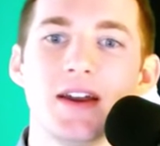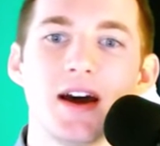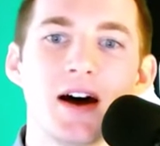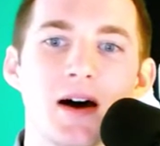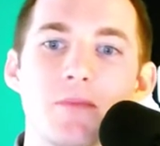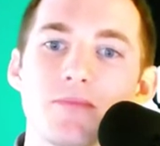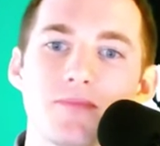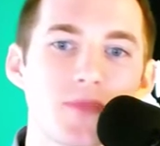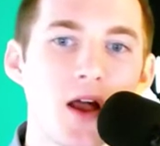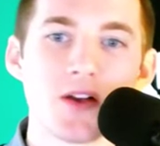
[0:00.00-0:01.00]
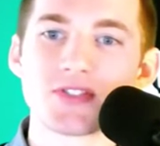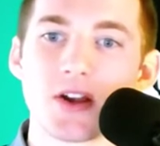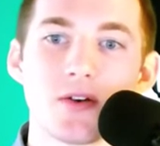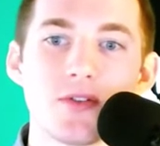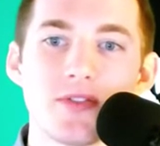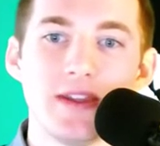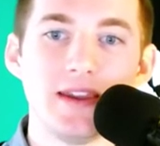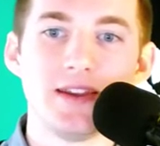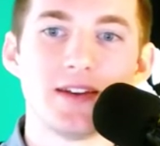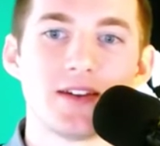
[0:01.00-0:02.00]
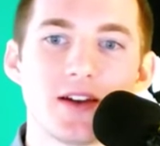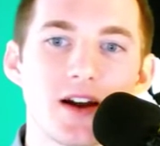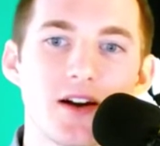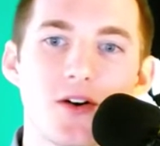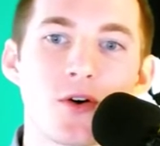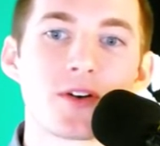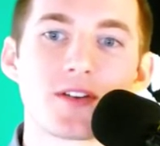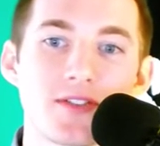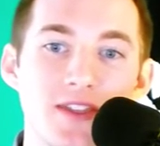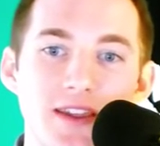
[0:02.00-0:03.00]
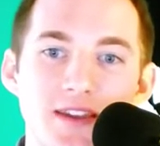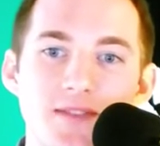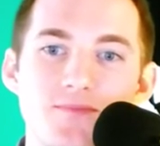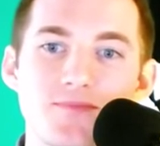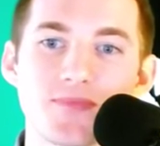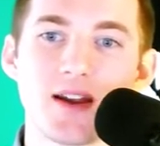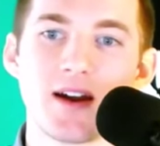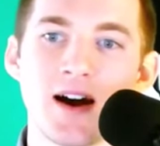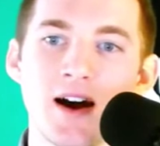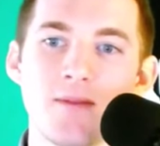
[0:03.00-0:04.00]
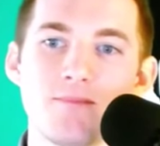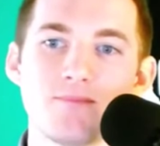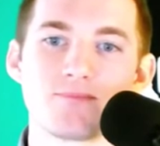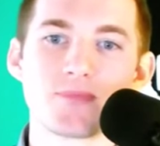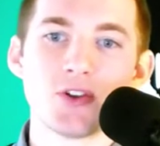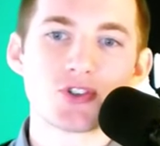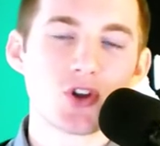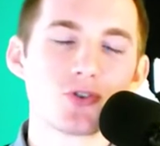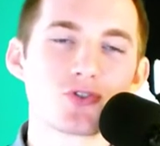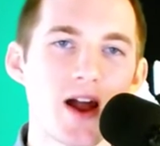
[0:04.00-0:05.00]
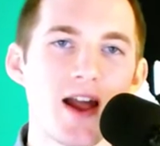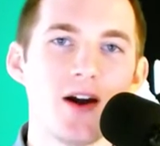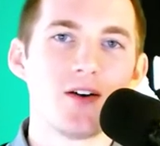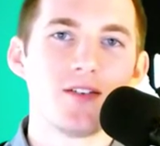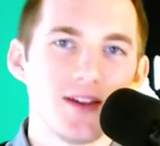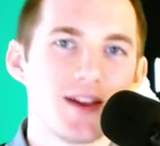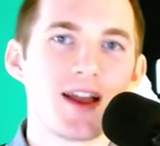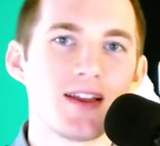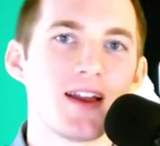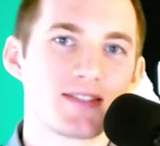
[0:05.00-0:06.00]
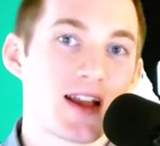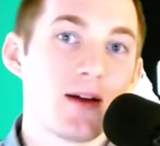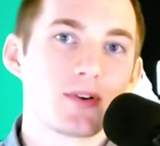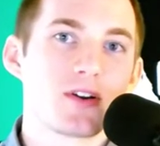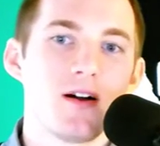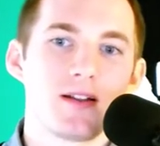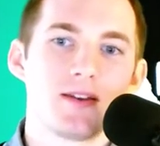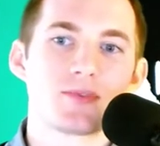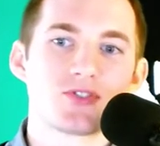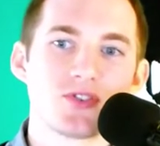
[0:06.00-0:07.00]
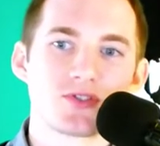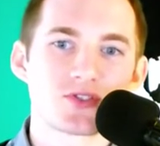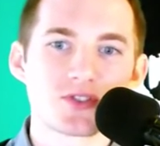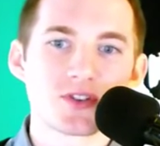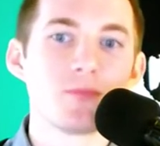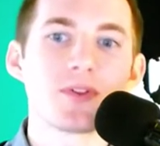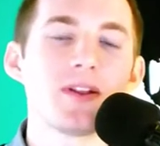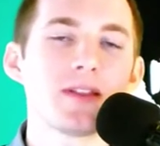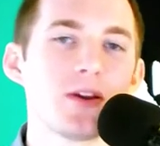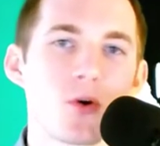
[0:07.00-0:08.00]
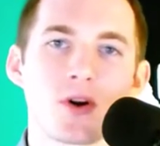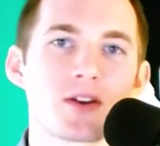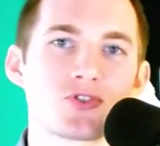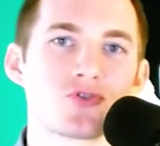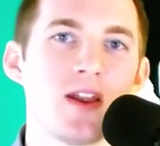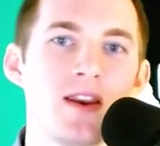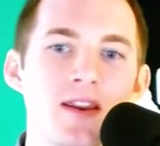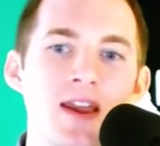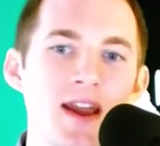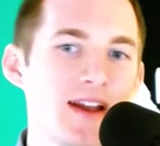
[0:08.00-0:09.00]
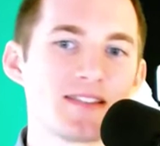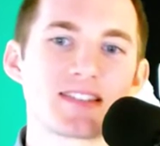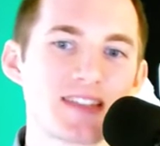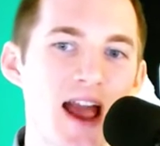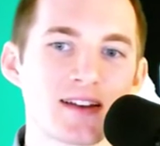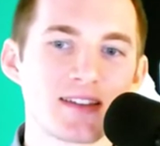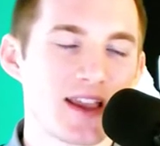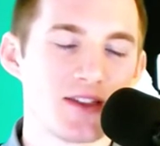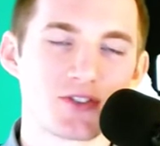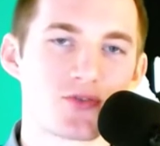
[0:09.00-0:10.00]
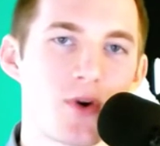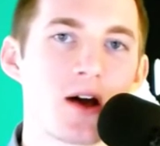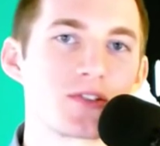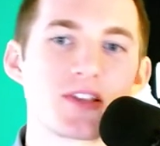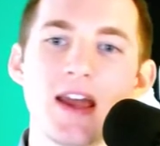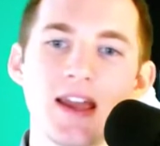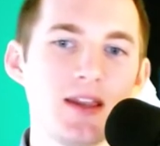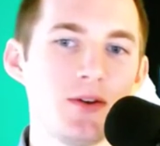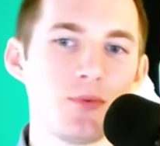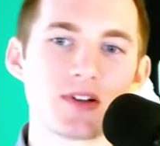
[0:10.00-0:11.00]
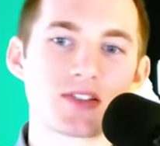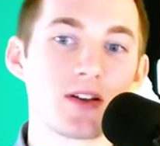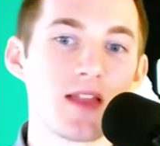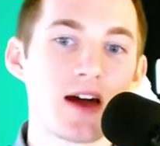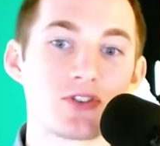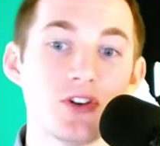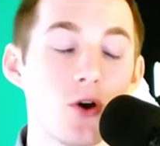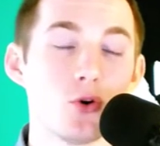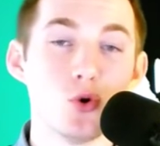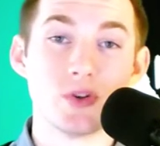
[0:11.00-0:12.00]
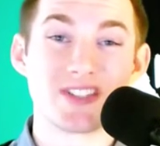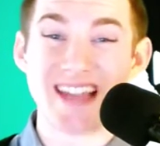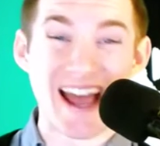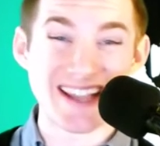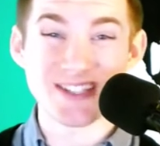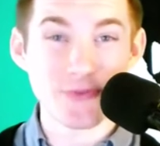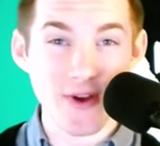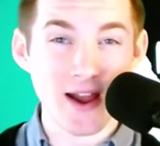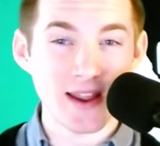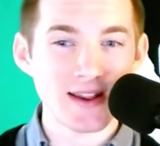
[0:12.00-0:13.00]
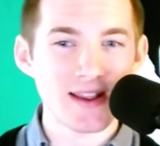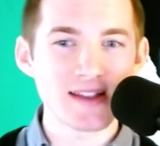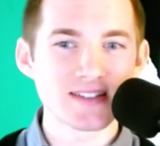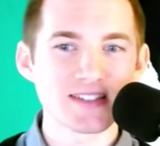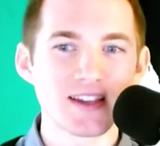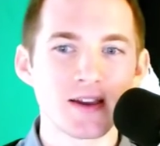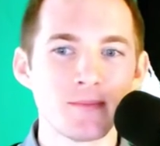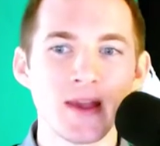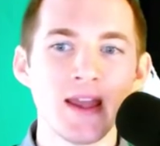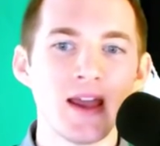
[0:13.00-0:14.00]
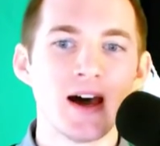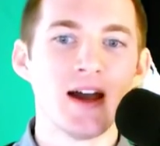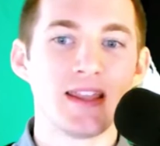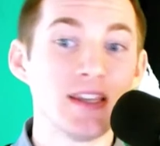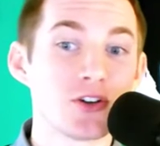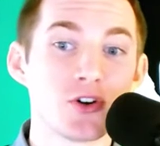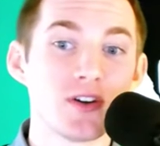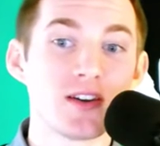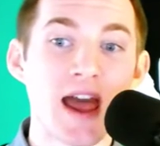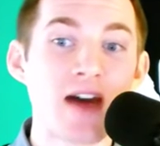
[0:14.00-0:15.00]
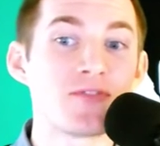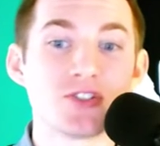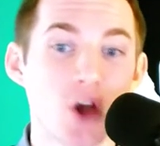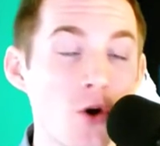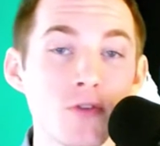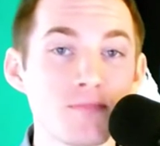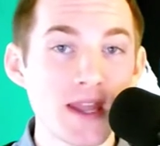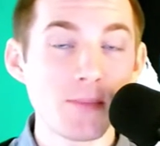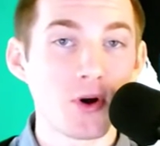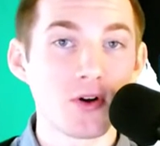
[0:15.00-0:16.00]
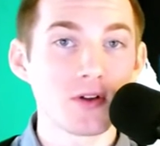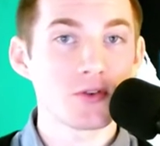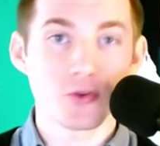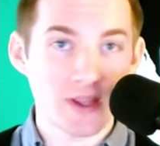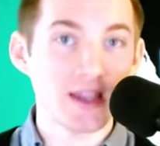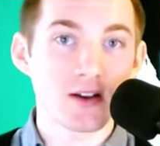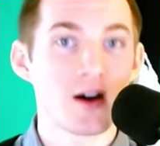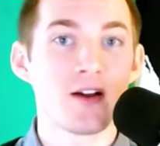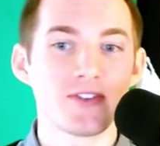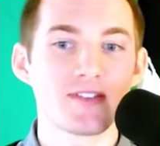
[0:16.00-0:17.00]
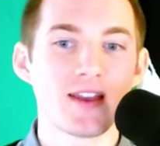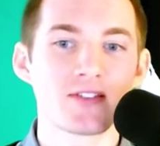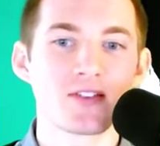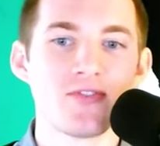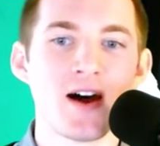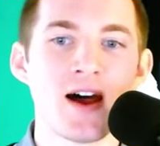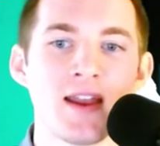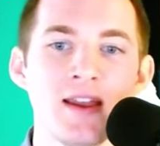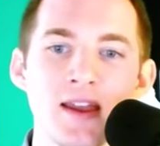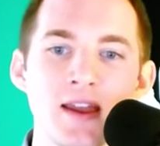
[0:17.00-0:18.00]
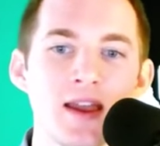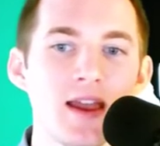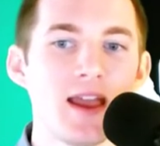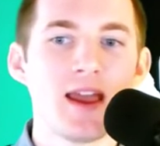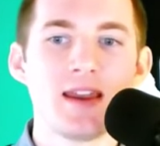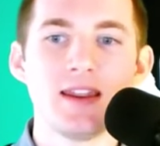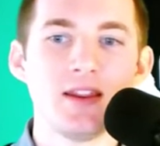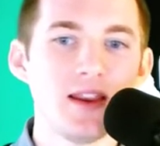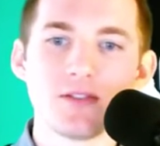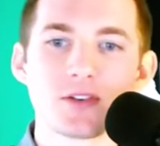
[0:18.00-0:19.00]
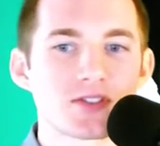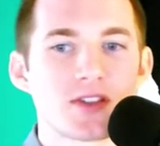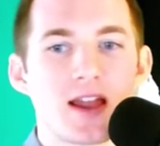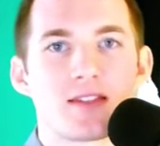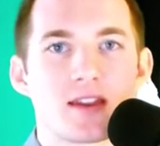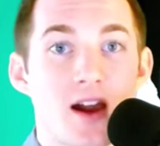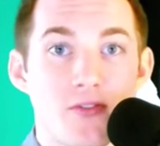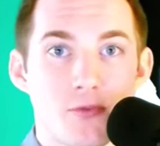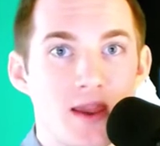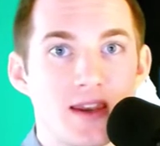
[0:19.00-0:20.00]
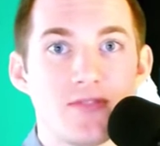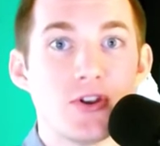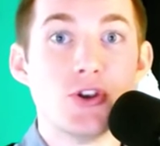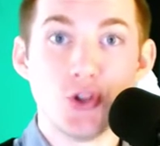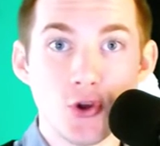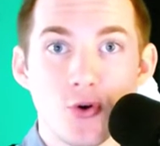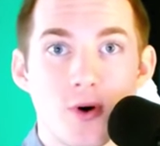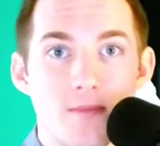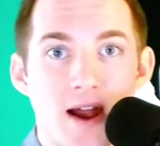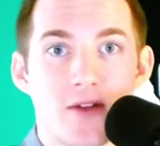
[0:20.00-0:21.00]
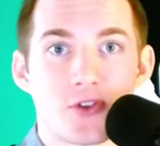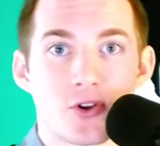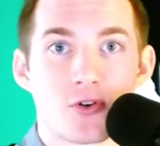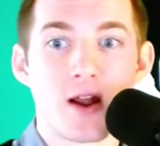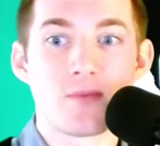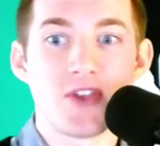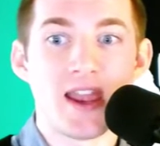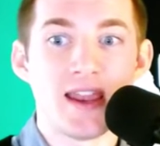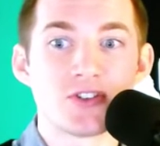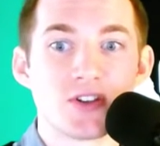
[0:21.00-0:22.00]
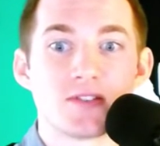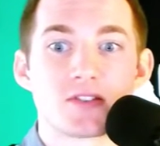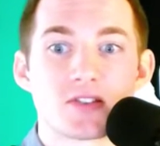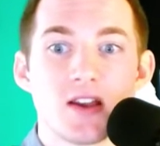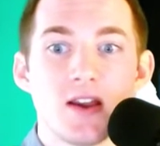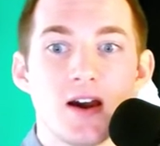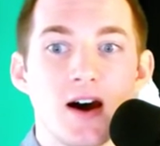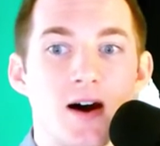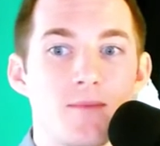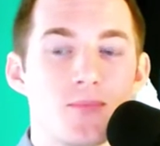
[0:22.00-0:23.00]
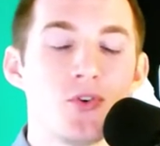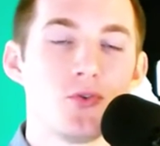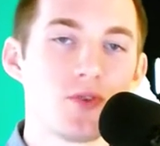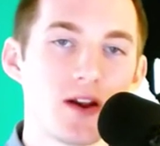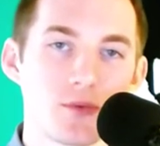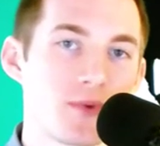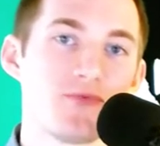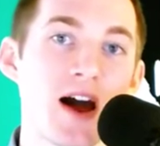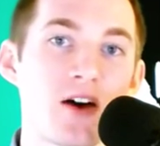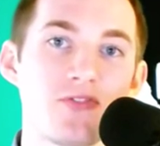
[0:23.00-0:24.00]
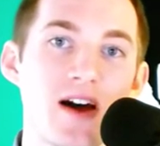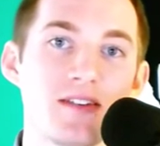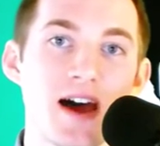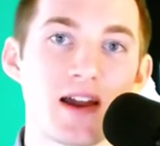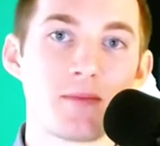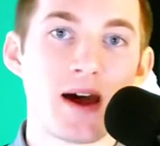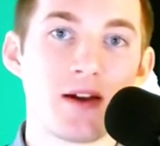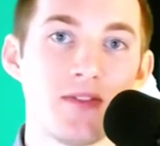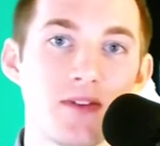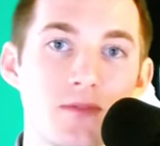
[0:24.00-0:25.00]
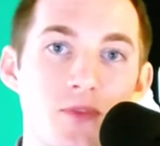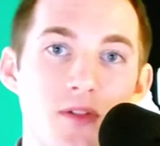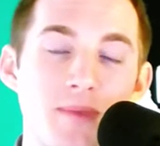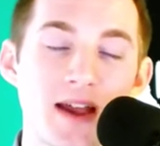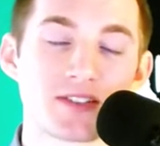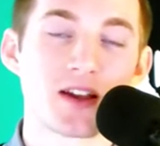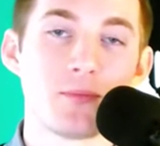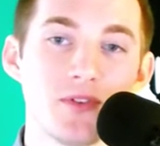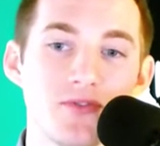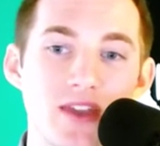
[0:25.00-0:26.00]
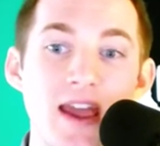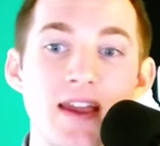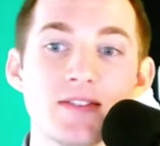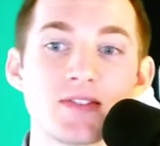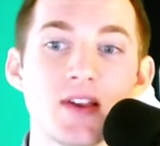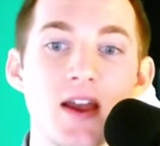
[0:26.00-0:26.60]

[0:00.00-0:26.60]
Um, also, the or the um, show trial, as I would call it, it was just completely orchestrated and stacked against Ross. He wasn't allowed to know who was testifying against him. Uh, he couldn't have his own people who he called to testify. And it, it looks like the government even knew about the corrupt agents um, who we've now found out about in the, the past couple of days.